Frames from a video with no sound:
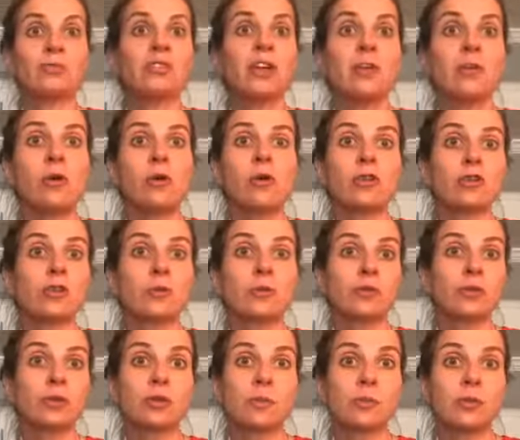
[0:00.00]
St. Louis.
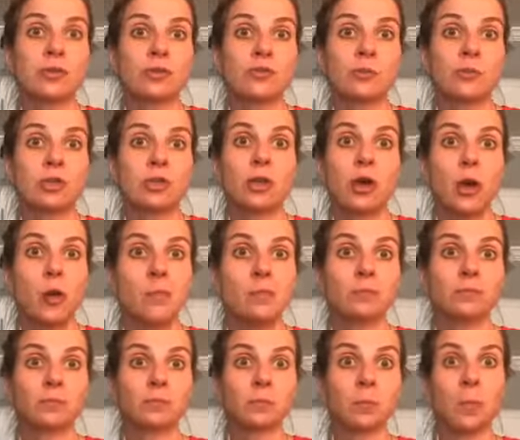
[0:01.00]
What's a good place for me to go
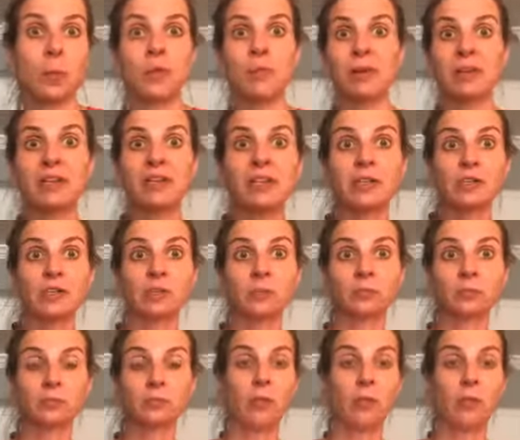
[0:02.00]
with my kids?